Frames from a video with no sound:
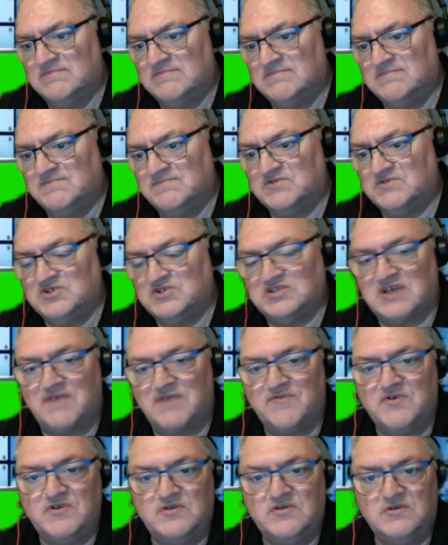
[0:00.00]

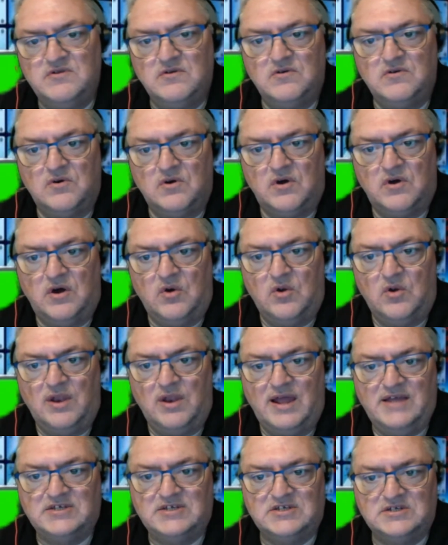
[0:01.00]
7 or
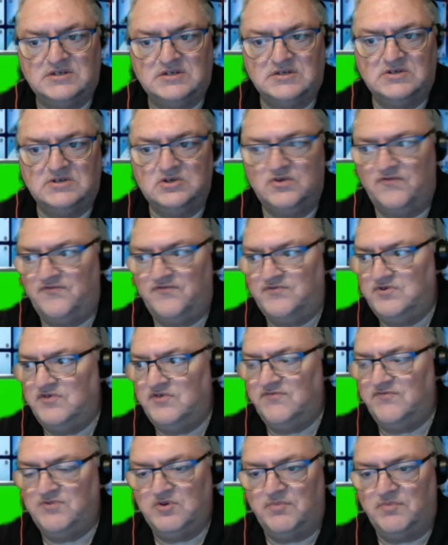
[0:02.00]
less, you're
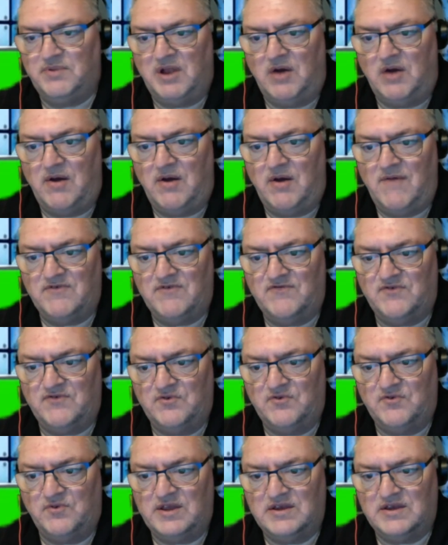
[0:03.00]
below average for the
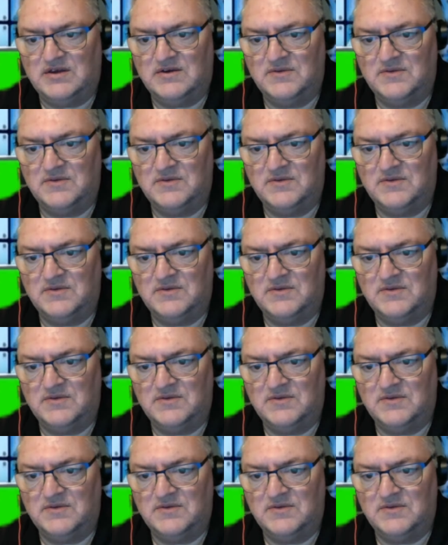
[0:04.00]
week.